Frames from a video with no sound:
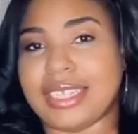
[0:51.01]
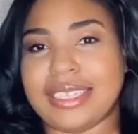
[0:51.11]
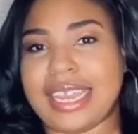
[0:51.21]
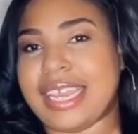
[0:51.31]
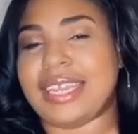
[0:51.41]

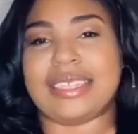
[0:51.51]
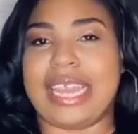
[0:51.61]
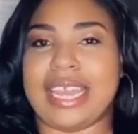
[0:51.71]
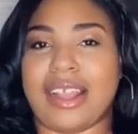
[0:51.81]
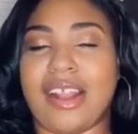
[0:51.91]
They
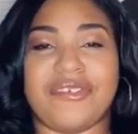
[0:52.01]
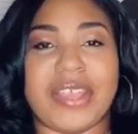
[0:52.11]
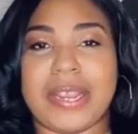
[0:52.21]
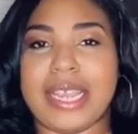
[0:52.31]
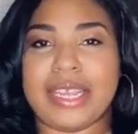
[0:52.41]
they are
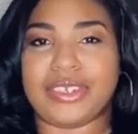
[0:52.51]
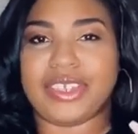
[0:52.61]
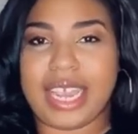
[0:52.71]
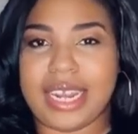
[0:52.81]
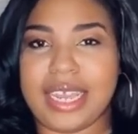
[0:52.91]
very
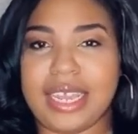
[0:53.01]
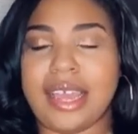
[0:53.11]
entertaining.